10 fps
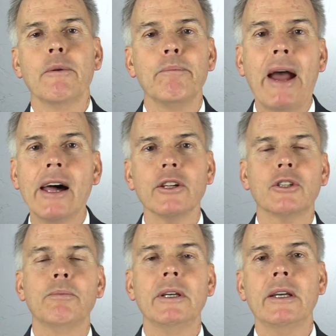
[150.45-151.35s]
they would
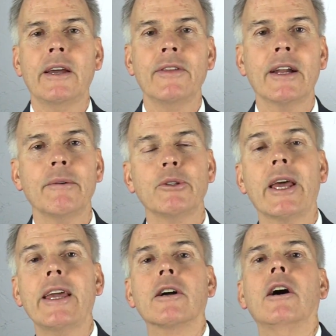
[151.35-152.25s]
balance me and then I would
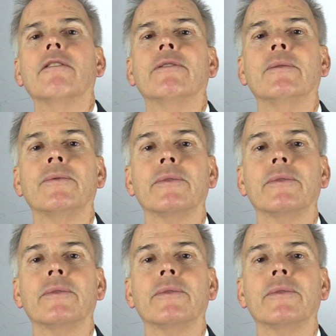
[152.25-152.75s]
take off.